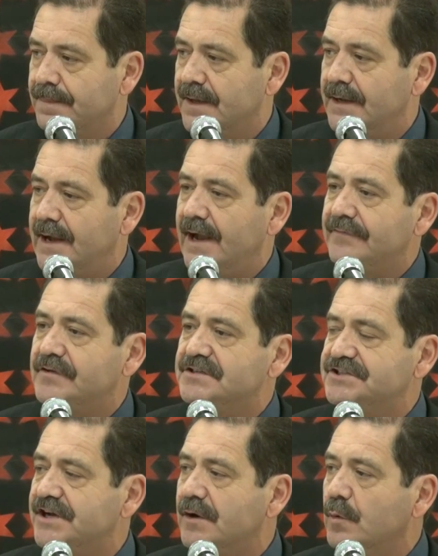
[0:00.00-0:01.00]
And I have to
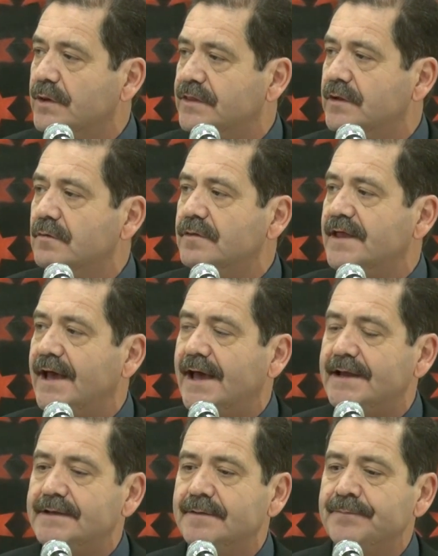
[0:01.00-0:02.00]
share with you
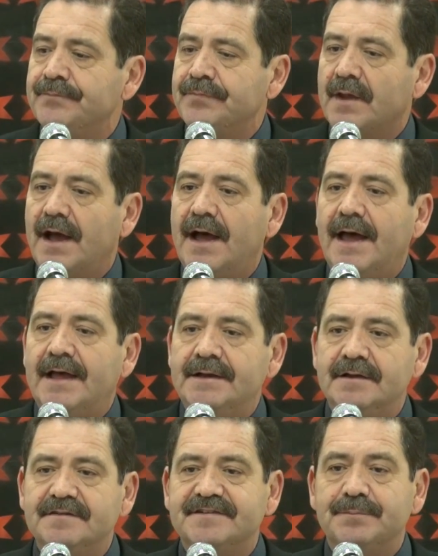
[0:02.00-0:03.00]
that on
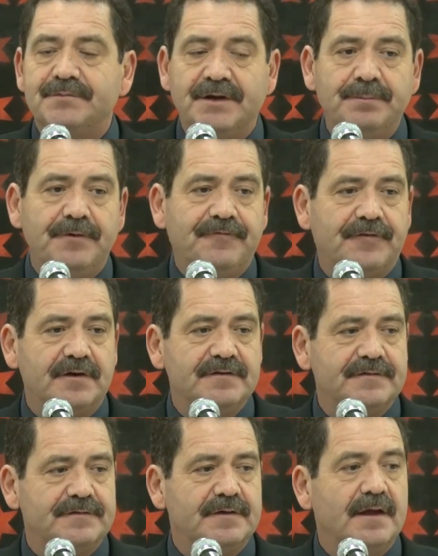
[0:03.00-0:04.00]
September
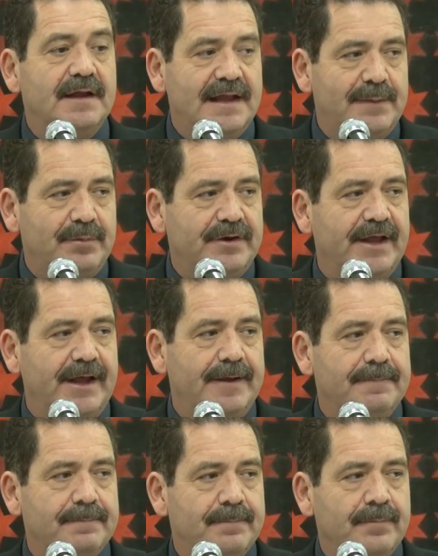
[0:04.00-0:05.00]
1st, Labor Day,
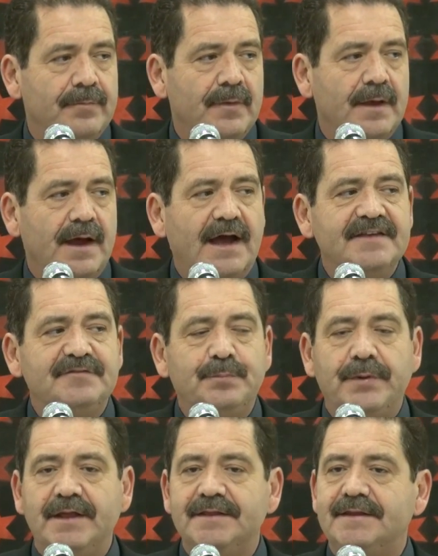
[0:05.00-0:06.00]
I
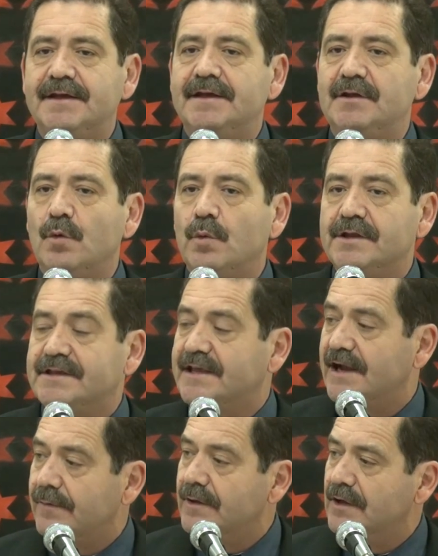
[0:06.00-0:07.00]
spent it with
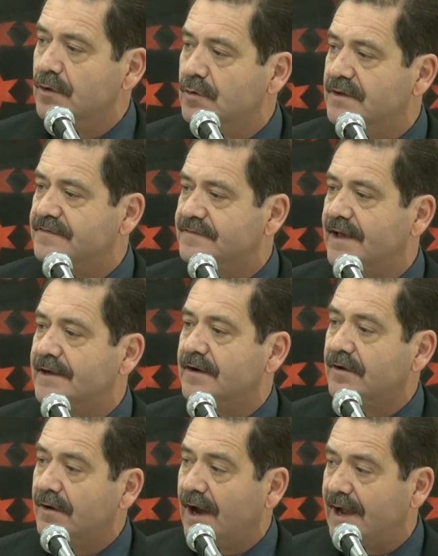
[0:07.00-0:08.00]
Karen Lewis at
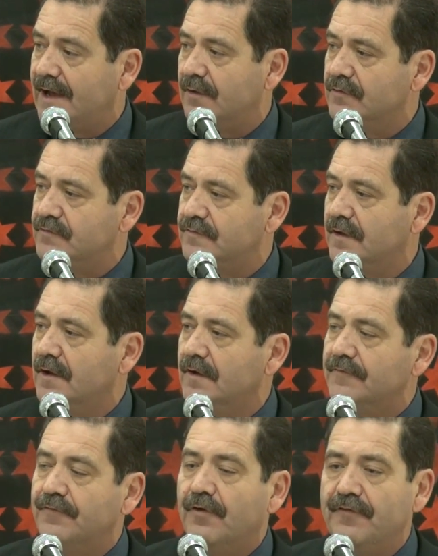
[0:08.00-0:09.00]
her house
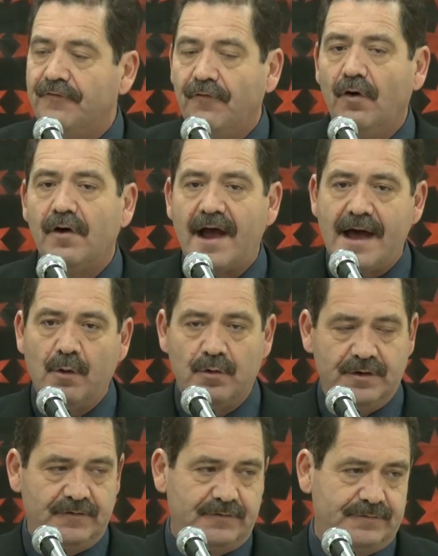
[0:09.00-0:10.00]
for 4
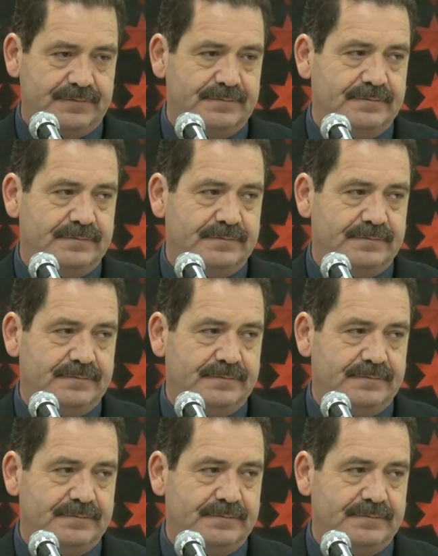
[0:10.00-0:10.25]
hours.